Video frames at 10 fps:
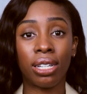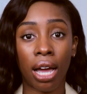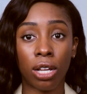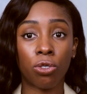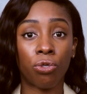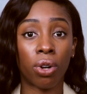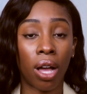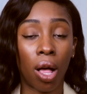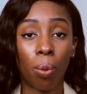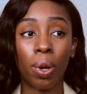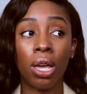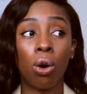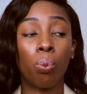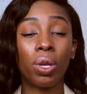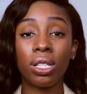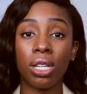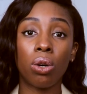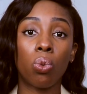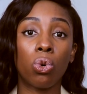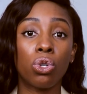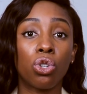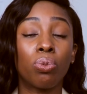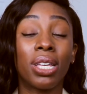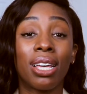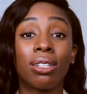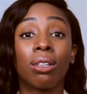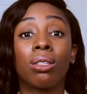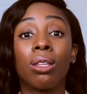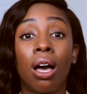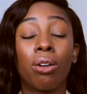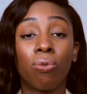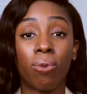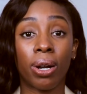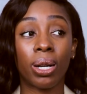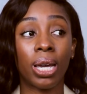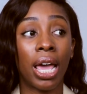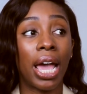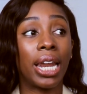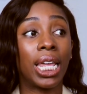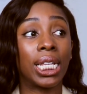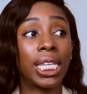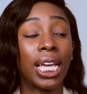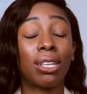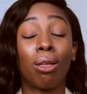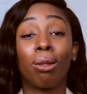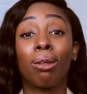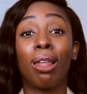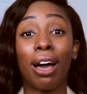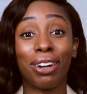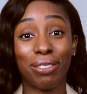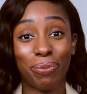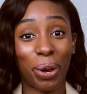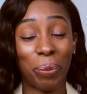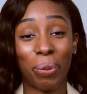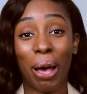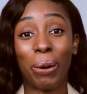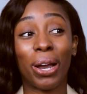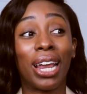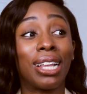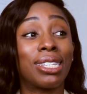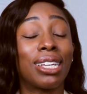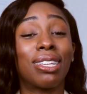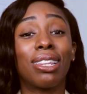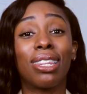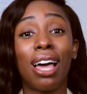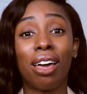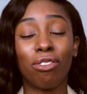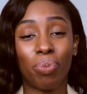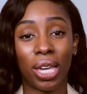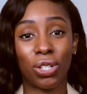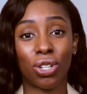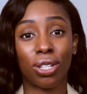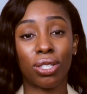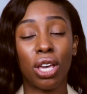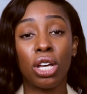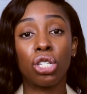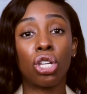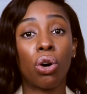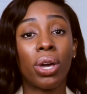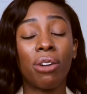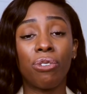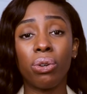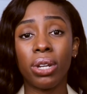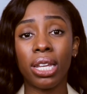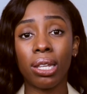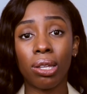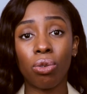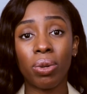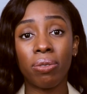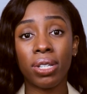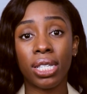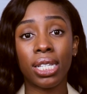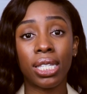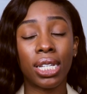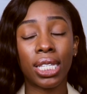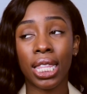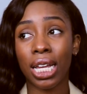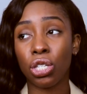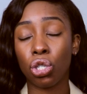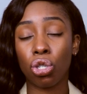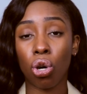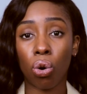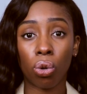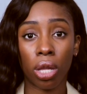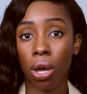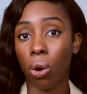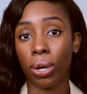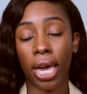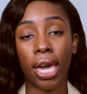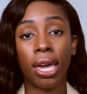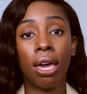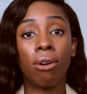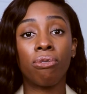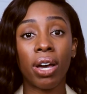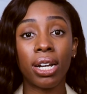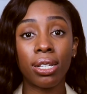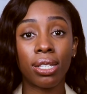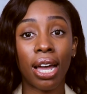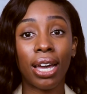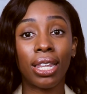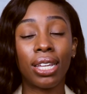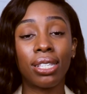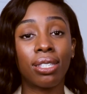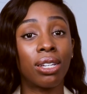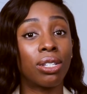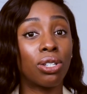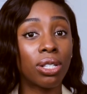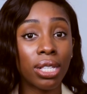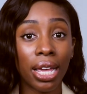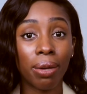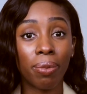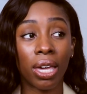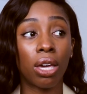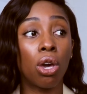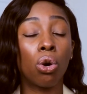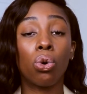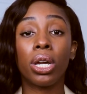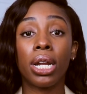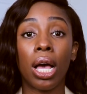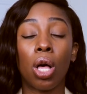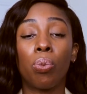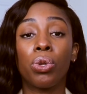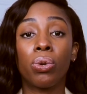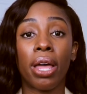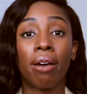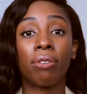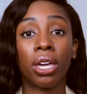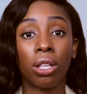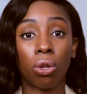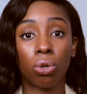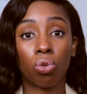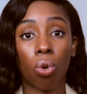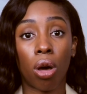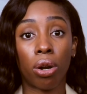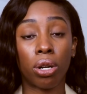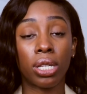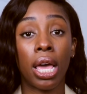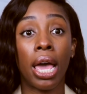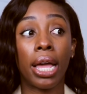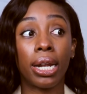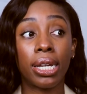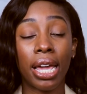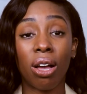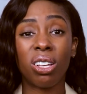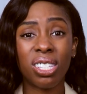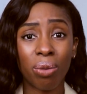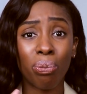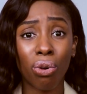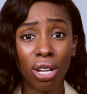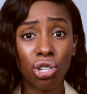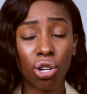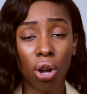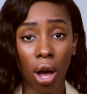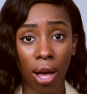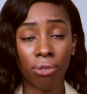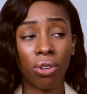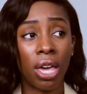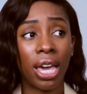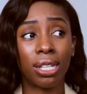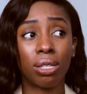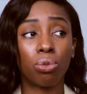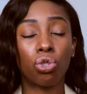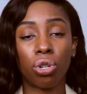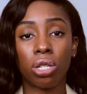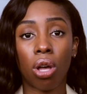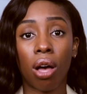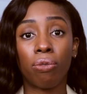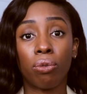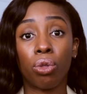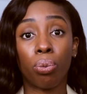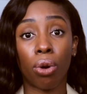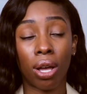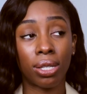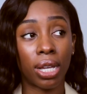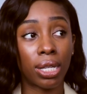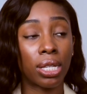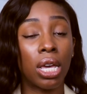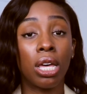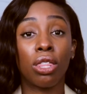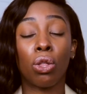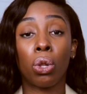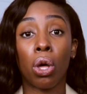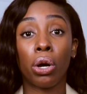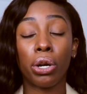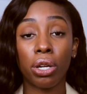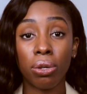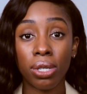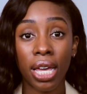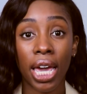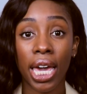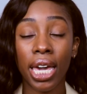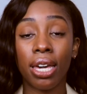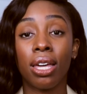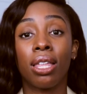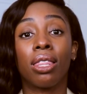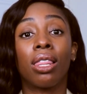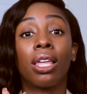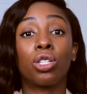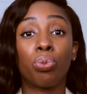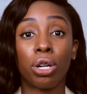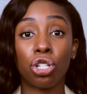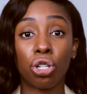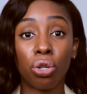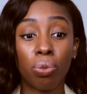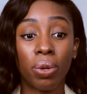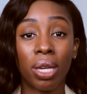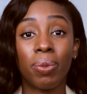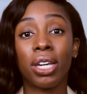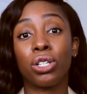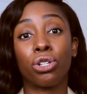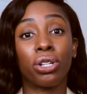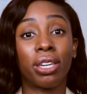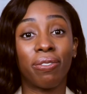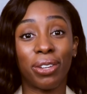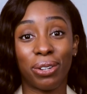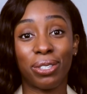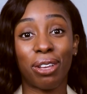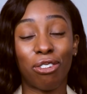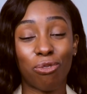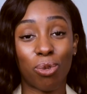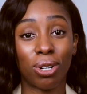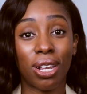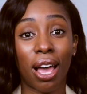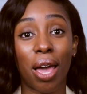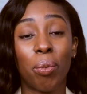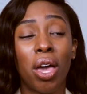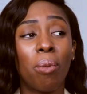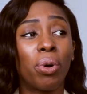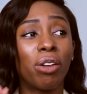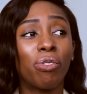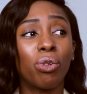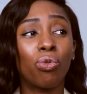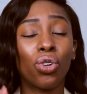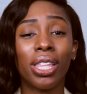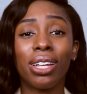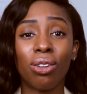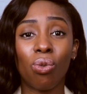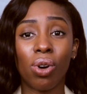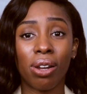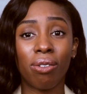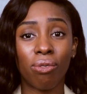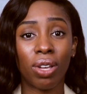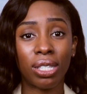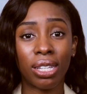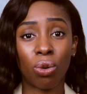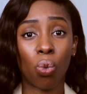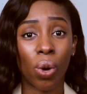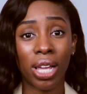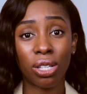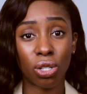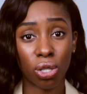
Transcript: to ask for help. Building a wardrobe takes a lot of work, and it takes a lot of brain power, and it takes a lot of patience. So if you need a little bit of assistance, that's totally okay. Find a stylist just like me who can help you navigate those waters and take some pressure off and some stress off of the process. The longer you take, the less pressure it'll be because you're giving yourself more time. But if you really don't want to invest and wait